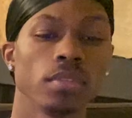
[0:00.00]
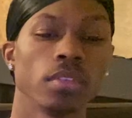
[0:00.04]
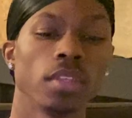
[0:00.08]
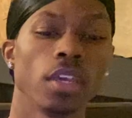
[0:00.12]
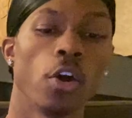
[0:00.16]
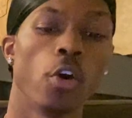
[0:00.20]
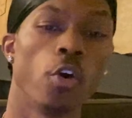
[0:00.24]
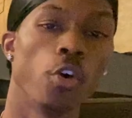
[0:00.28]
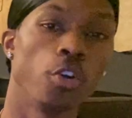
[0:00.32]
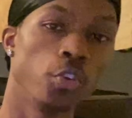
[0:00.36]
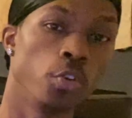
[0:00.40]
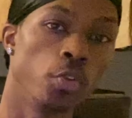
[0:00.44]

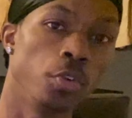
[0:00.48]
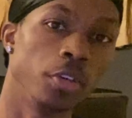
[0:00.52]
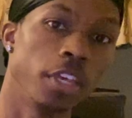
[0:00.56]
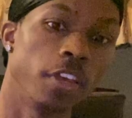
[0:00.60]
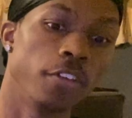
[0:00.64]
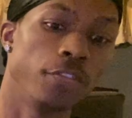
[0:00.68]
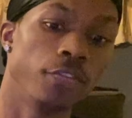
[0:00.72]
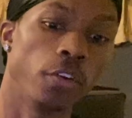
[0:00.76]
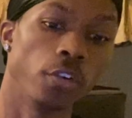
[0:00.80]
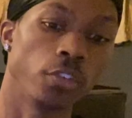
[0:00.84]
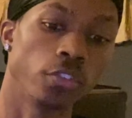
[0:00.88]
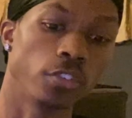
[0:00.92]
or you'll
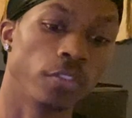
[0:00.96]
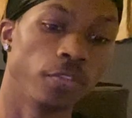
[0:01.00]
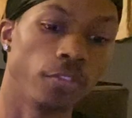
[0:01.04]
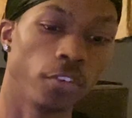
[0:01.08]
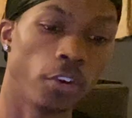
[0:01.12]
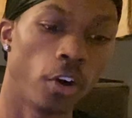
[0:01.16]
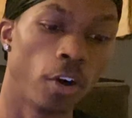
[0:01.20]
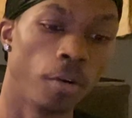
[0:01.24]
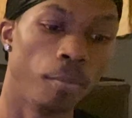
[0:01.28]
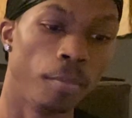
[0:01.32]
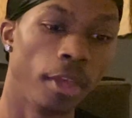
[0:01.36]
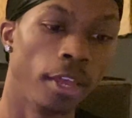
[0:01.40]
get first of
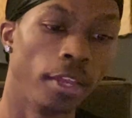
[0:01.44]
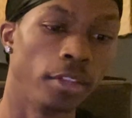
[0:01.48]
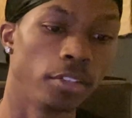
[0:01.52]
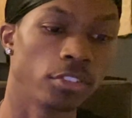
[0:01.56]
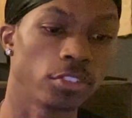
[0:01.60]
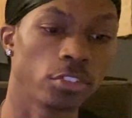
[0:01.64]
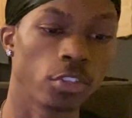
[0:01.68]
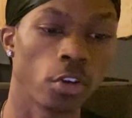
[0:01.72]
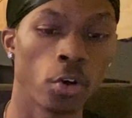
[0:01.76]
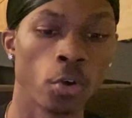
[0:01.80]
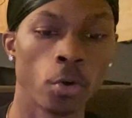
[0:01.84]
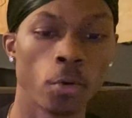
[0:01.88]
all, man.
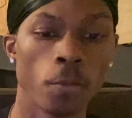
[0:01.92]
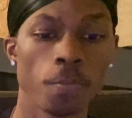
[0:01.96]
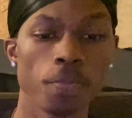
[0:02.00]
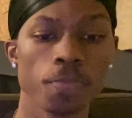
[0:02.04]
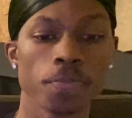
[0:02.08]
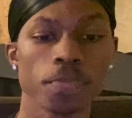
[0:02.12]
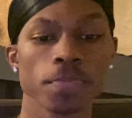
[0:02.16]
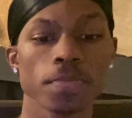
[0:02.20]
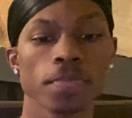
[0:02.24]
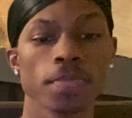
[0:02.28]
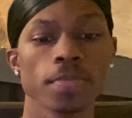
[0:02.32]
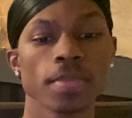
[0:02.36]
So
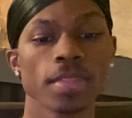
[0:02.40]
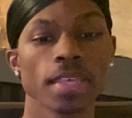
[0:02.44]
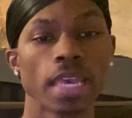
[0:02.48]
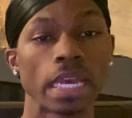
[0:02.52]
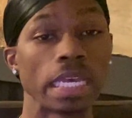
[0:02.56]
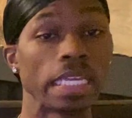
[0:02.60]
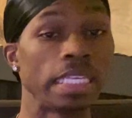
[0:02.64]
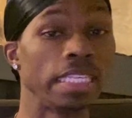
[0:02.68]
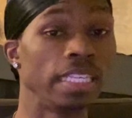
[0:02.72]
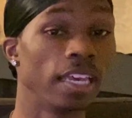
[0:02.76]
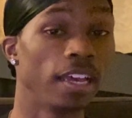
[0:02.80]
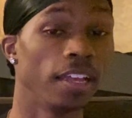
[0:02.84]

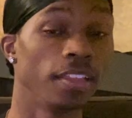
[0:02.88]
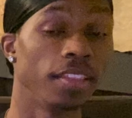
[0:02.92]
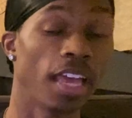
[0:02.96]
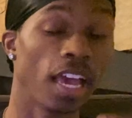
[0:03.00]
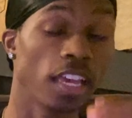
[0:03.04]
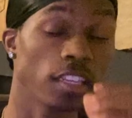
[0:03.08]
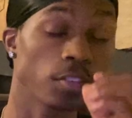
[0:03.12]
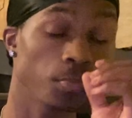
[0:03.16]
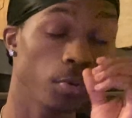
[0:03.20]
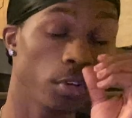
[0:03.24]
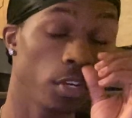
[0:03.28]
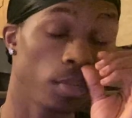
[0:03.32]
yeah,
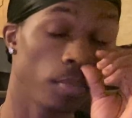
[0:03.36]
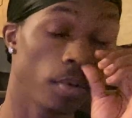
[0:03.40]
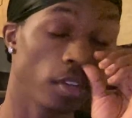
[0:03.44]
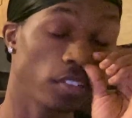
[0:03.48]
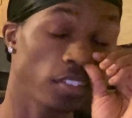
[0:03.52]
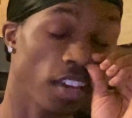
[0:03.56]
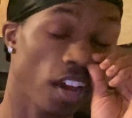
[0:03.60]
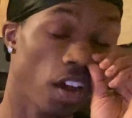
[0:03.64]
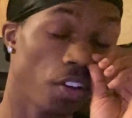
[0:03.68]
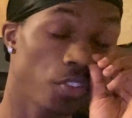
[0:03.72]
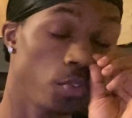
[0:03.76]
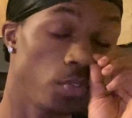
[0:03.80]
that's pretty much
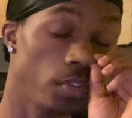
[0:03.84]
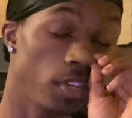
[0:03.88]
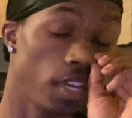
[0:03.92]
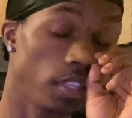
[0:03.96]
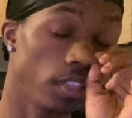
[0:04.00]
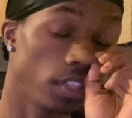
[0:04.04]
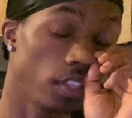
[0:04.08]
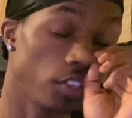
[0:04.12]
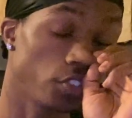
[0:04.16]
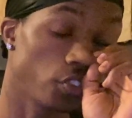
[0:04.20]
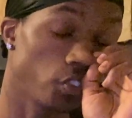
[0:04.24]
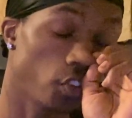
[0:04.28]
how you get
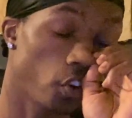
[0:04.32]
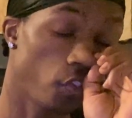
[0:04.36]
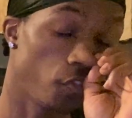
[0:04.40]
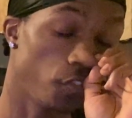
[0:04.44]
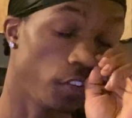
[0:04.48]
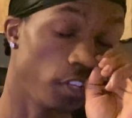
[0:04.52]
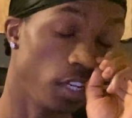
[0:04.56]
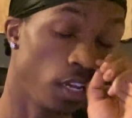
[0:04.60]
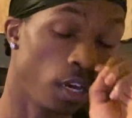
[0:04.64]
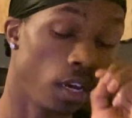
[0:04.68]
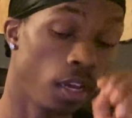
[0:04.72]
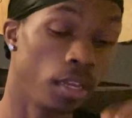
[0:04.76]
this trophy
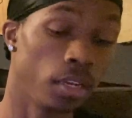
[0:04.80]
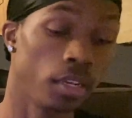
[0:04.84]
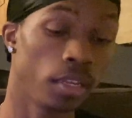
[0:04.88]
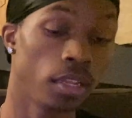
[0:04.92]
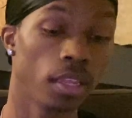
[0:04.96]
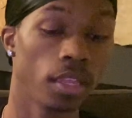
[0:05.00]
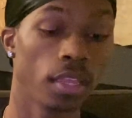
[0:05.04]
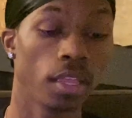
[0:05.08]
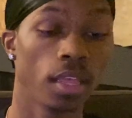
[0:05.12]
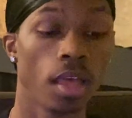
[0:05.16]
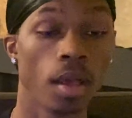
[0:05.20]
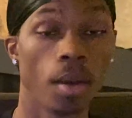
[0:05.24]
done.
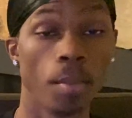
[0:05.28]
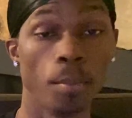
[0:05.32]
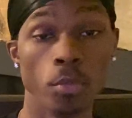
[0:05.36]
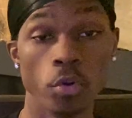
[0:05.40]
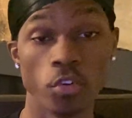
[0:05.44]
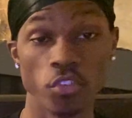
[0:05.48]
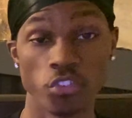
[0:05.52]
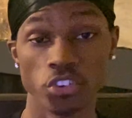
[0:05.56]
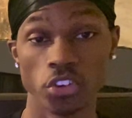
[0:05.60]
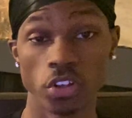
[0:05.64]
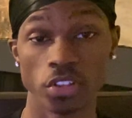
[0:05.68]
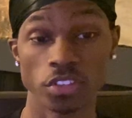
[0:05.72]
Moving on